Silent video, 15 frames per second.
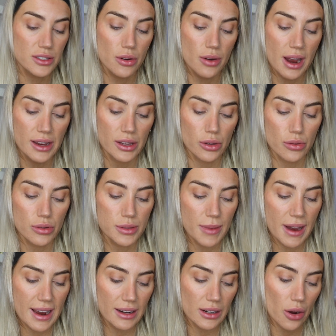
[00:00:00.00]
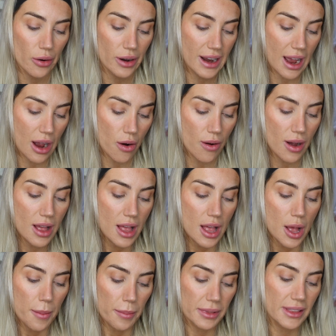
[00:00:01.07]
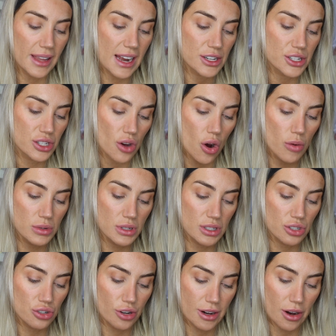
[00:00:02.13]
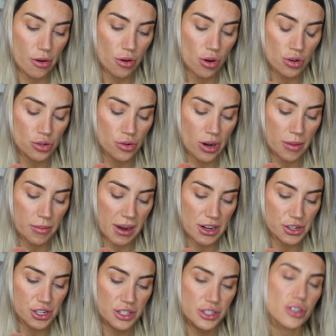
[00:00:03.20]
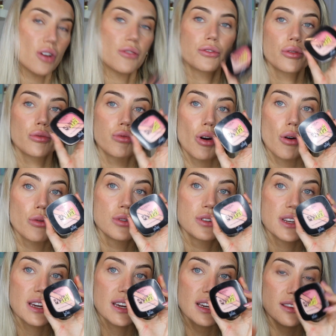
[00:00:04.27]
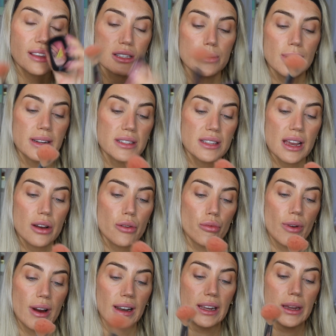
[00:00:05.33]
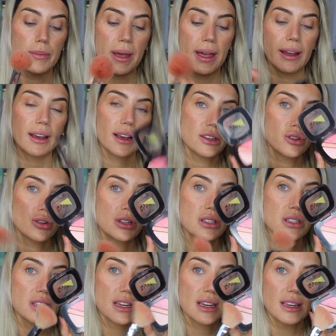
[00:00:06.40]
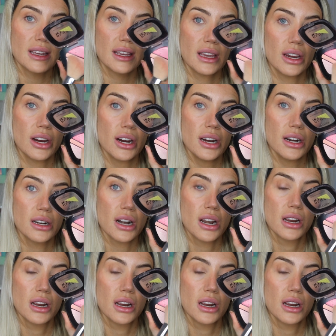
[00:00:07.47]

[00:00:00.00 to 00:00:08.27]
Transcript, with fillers: So I use my L'Oreal Blush Sculpt Trio Contouring Blush in Soft Rosy. This one is like really pink, as you can see here.